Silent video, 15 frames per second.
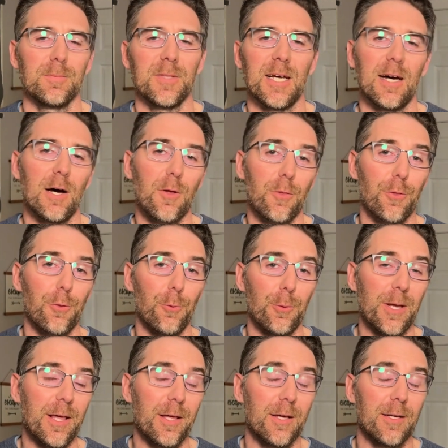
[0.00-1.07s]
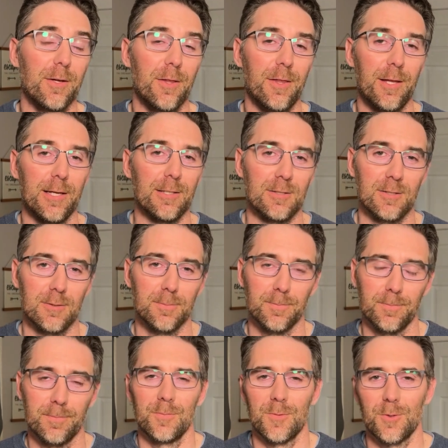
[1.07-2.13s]
There are 3 things.
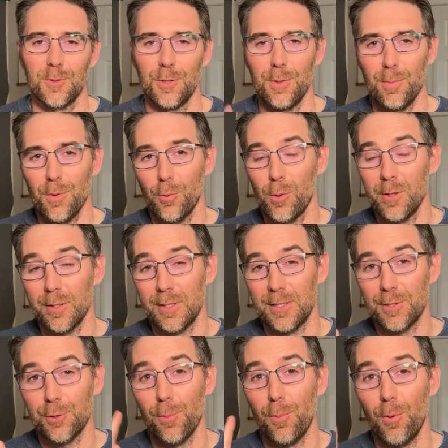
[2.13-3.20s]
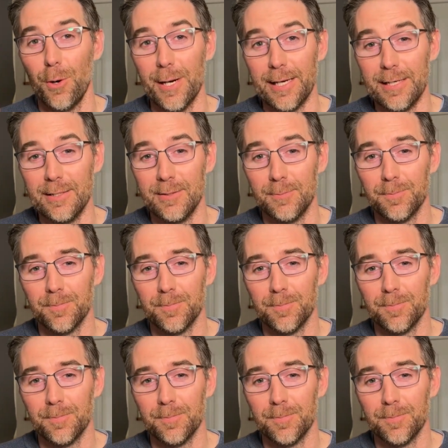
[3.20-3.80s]
The number one is the brain.